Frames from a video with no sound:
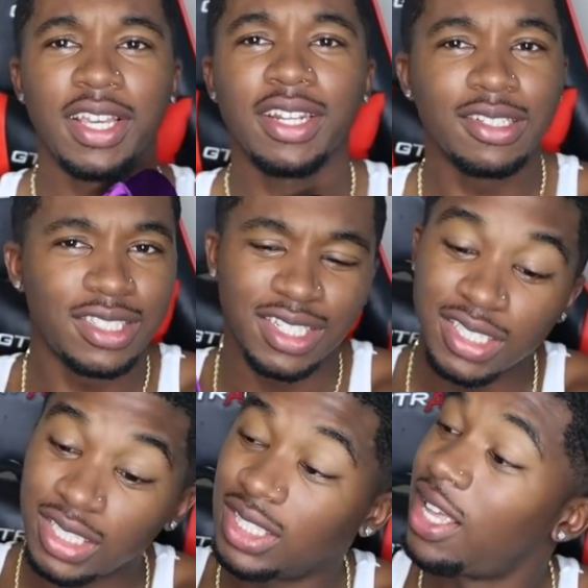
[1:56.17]
You know what I'm saying?
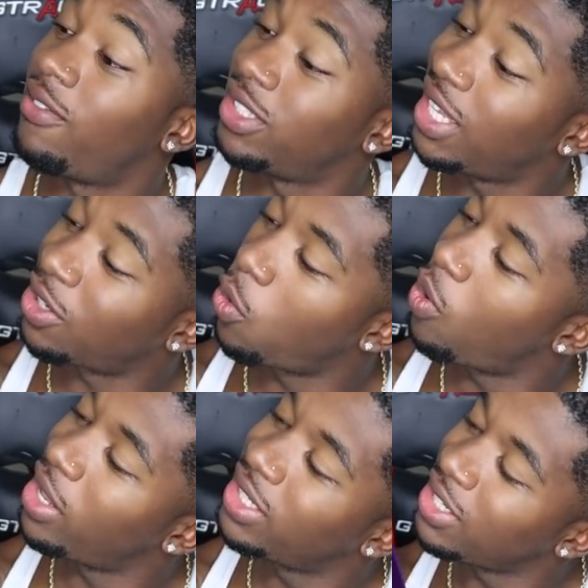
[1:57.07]
This is that, that
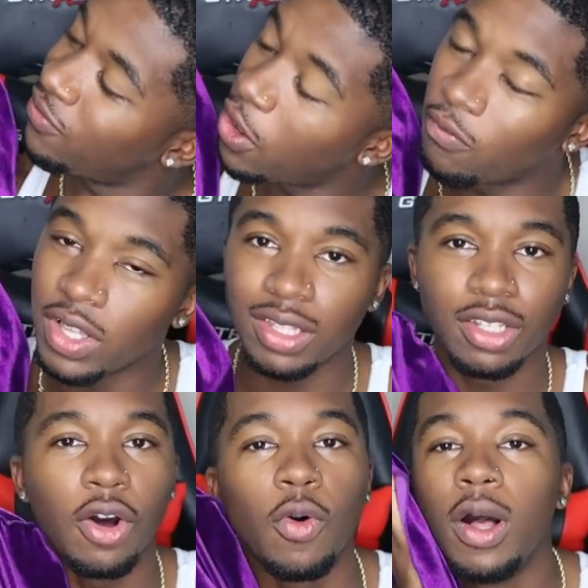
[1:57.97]
quality
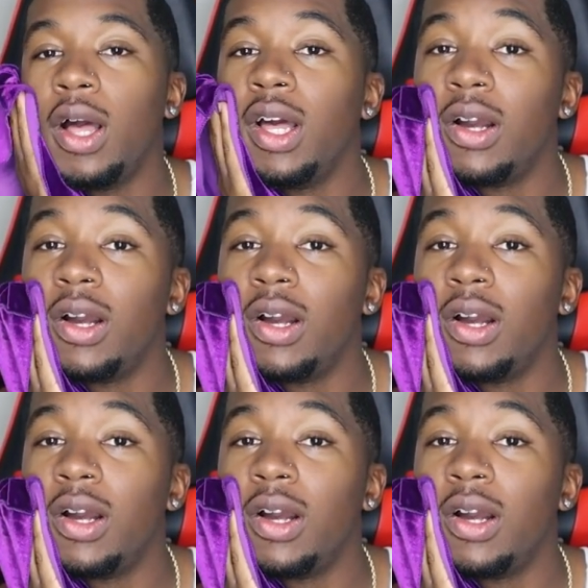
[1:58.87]
velvito.